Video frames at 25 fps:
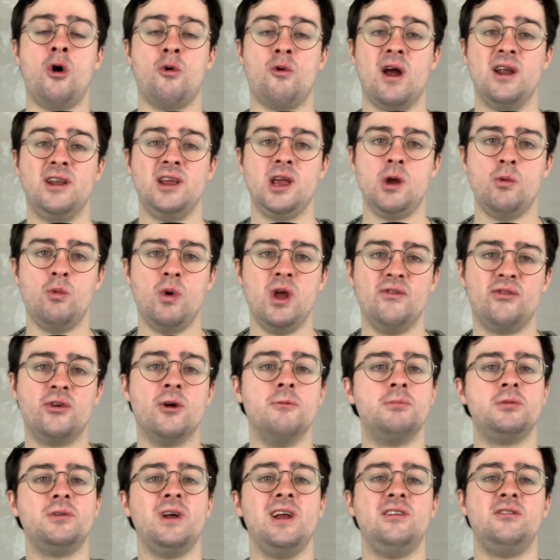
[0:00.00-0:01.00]
already we've
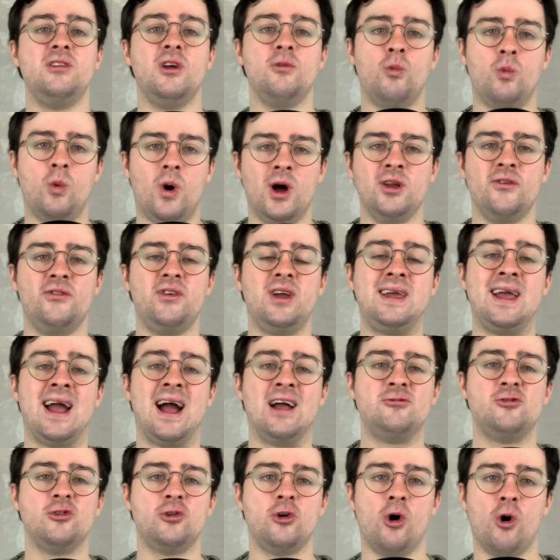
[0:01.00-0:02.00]
completed one of the
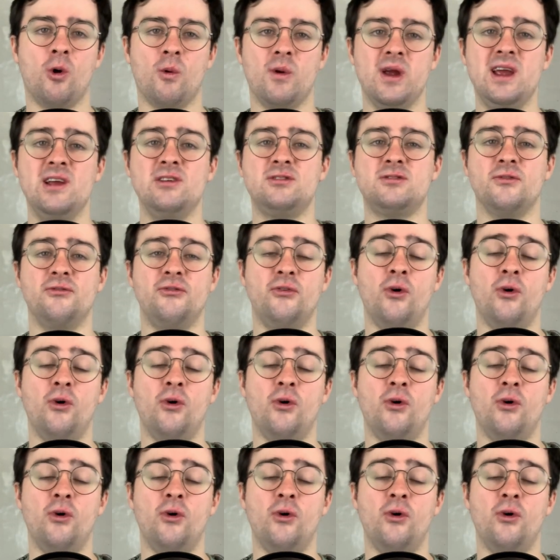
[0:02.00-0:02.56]
categories